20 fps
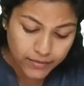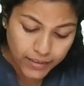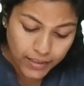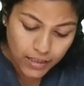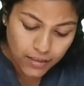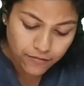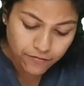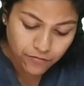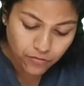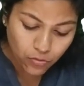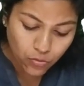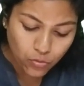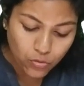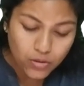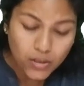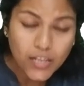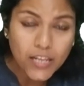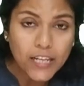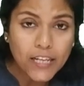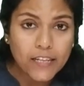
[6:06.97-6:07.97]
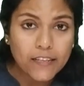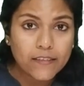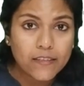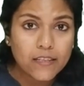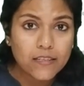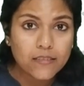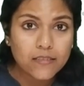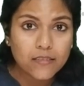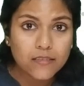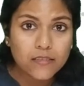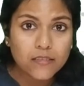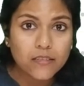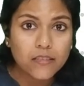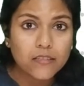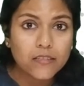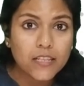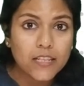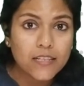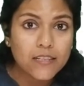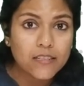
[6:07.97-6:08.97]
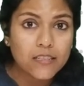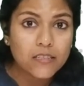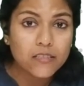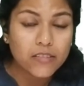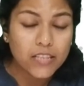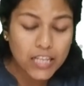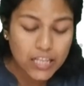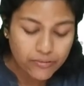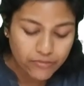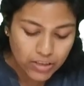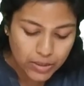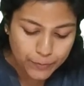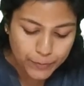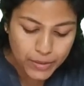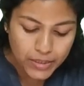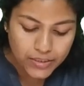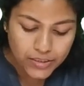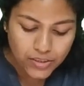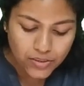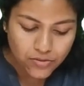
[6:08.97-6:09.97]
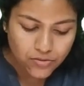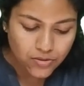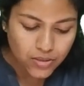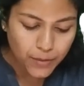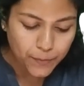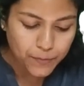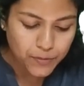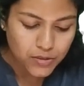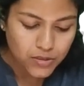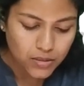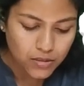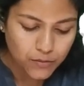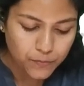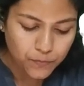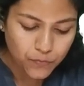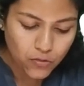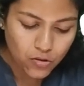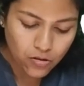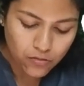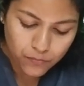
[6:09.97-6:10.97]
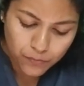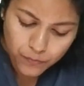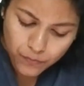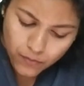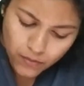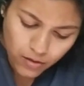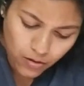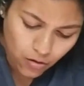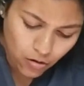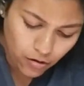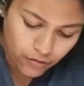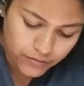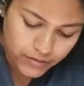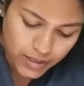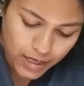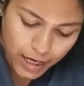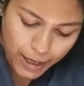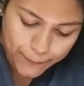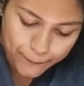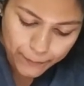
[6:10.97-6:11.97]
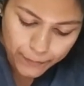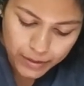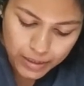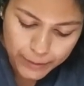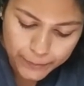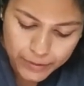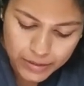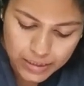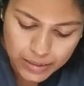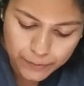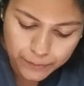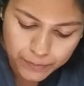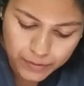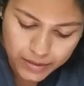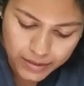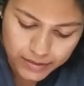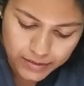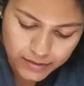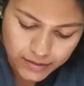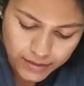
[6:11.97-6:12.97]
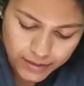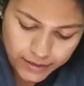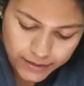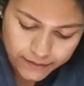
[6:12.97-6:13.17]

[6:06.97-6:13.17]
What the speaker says: Therefore, there will be disruption of the limiting plate.